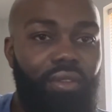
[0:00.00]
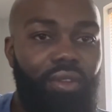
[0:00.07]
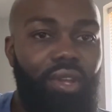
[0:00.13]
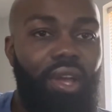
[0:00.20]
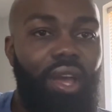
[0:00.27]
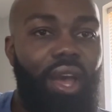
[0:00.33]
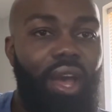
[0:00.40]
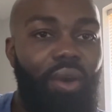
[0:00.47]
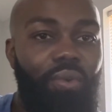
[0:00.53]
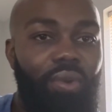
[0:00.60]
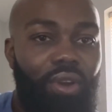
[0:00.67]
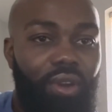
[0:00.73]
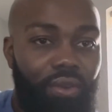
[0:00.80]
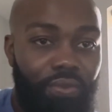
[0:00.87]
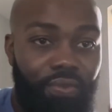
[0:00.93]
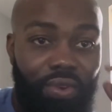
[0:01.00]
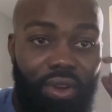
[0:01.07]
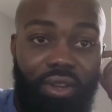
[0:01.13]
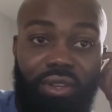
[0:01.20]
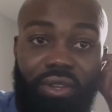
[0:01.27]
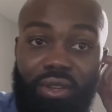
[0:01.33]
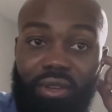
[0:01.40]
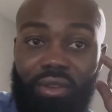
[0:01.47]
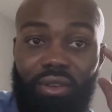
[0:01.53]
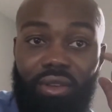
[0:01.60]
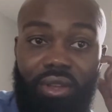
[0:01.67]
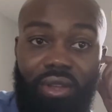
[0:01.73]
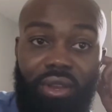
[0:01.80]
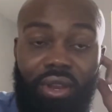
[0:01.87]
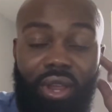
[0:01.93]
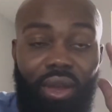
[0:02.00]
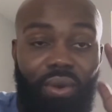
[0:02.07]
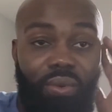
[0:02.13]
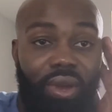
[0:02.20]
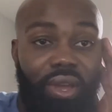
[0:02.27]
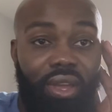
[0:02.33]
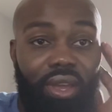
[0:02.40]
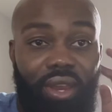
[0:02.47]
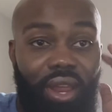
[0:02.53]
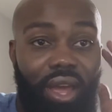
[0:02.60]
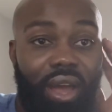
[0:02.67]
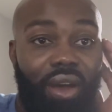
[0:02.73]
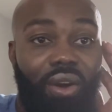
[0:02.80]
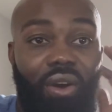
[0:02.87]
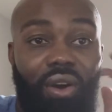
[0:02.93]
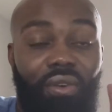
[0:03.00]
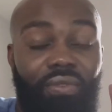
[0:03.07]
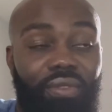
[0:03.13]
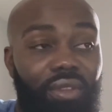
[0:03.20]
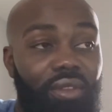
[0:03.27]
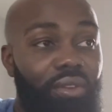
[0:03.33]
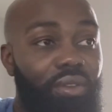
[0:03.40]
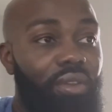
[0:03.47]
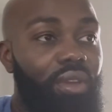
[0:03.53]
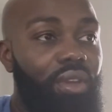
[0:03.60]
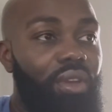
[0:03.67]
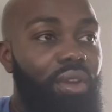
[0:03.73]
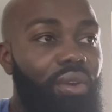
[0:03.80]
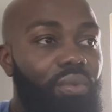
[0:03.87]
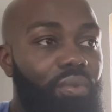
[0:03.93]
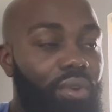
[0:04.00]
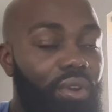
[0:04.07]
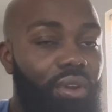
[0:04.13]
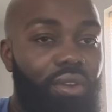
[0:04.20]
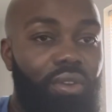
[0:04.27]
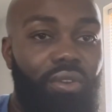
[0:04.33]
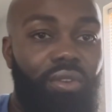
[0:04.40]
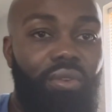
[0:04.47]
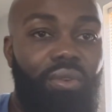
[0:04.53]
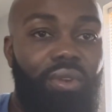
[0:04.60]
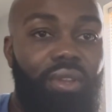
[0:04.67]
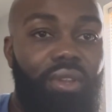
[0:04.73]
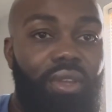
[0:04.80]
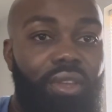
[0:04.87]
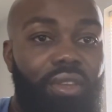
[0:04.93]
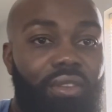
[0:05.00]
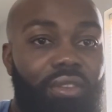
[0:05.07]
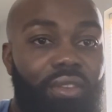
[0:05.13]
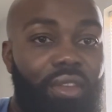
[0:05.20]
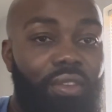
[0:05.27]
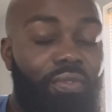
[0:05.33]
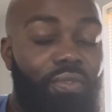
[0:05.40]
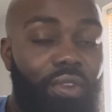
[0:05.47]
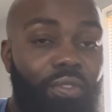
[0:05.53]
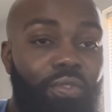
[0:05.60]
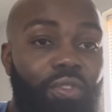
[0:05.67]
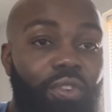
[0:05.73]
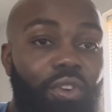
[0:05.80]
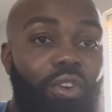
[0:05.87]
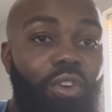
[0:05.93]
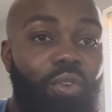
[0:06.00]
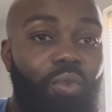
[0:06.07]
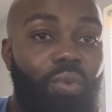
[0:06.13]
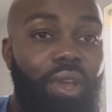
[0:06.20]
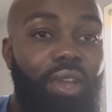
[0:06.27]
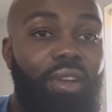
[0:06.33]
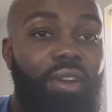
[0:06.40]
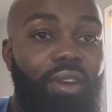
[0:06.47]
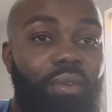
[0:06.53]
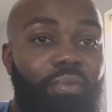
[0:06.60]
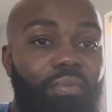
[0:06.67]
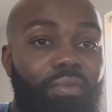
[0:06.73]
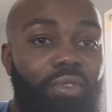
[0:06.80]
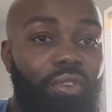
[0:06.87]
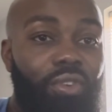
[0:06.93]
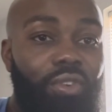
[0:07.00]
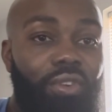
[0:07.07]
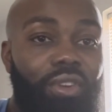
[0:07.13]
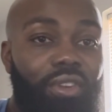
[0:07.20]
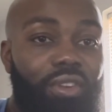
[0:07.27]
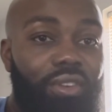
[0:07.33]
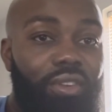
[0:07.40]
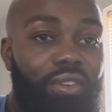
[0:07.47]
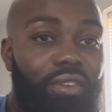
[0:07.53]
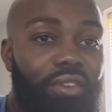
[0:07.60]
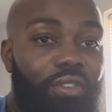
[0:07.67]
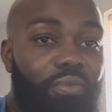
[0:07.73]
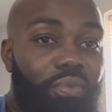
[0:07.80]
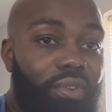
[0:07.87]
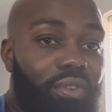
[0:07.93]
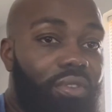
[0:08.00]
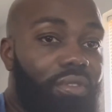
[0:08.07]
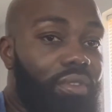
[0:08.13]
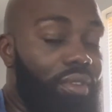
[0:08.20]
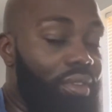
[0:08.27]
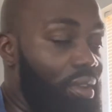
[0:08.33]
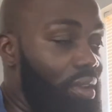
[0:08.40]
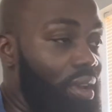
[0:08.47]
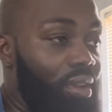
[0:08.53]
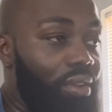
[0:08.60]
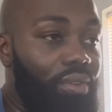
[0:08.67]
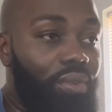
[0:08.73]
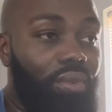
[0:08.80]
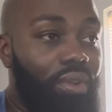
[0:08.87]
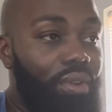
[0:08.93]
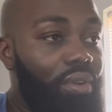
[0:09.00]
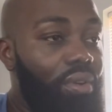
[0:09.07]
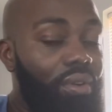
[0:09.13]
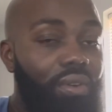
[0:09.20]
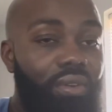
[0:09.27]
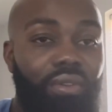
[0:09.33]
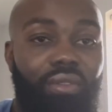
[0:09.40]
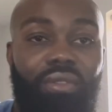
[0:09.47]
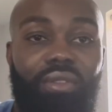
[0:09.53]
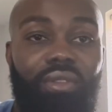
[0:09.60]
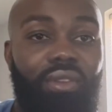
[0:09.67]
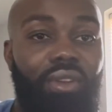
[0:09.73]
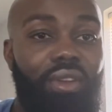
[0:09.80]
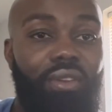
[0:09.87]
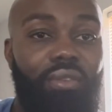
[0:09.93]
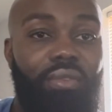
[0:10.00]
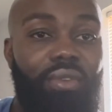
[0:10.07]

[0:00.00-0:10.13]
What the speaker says: how we're going to function in that way and how often we're going to do it. It's if you're going to wake up nourished spiritually, you got to do it all the time.